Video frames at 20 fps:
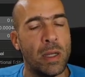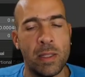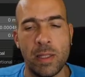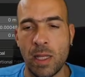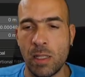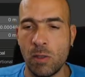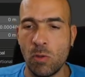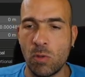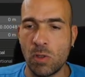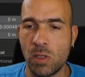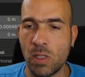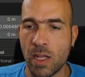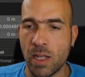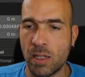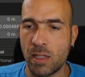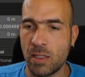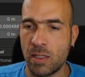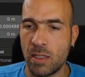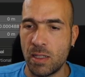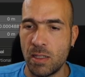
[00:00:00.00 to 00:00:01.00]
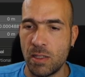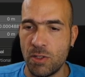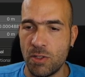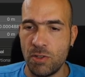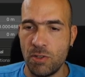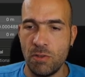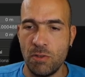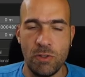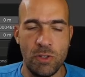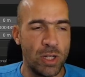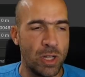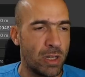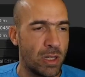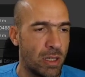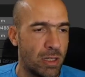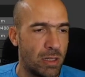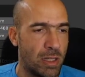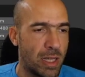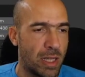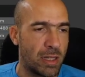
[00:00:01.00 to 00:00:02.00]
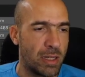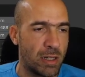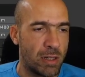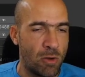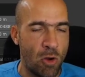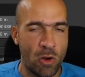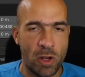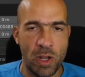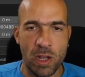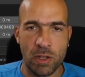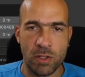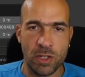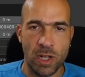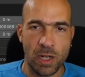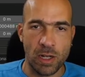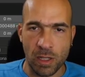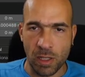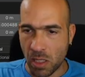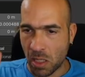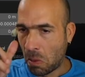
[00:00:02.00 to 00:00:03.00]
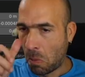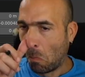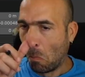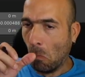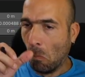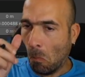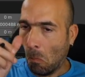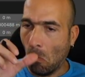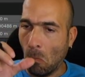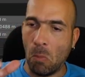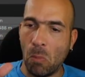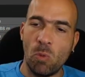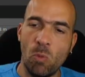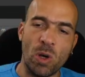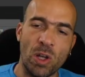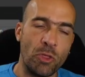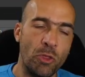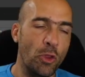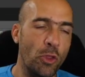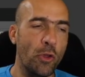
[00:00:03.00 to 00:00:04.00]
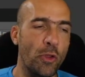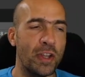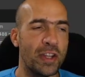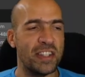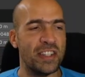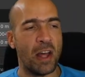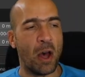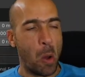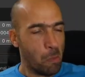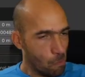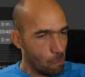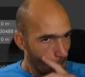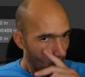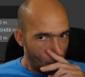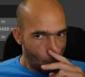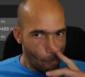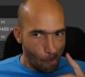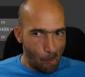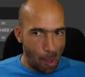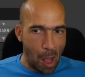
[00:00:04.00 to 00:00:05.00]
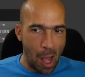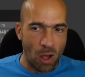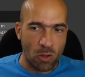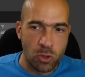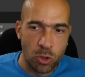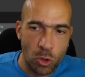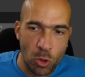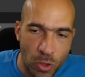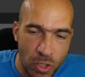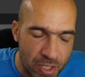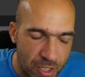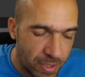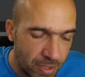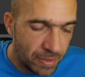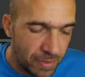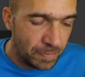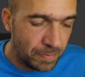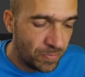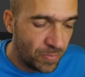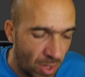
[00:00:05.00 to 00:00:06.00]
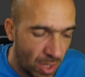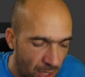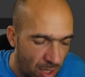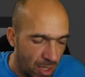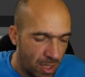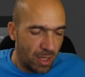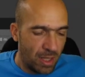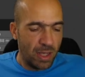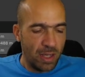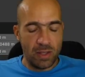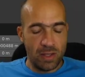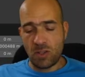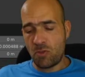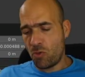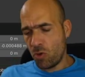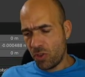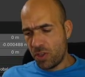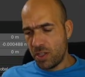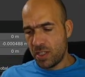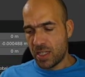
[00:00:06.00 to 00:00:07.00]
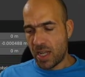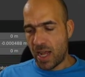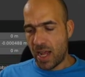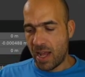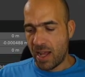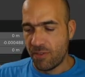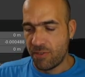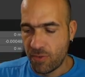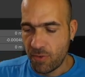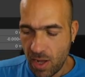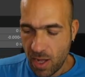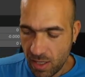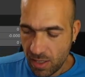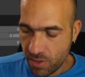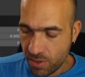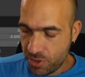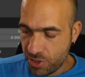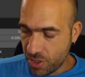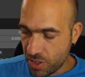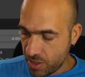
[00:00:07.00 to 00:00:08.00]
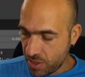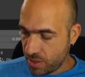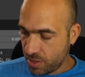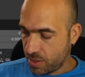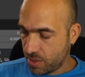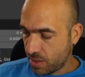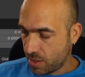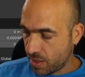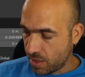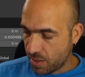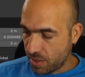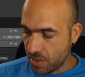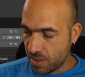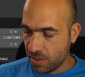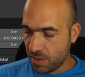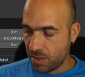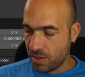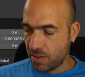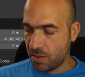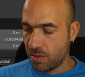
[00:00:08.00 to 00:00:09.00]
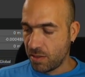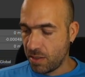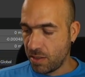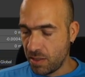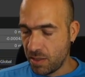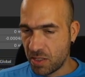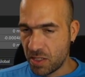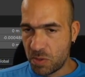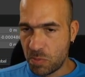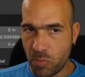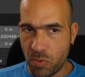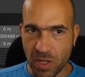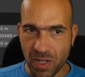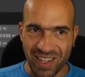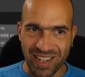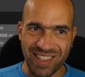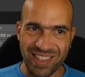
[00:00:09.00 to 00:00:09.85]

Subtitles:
And I look like a junkie, like a cocaine junkie, like what to do this now, how to do this. The truth is I have allergies in the spring.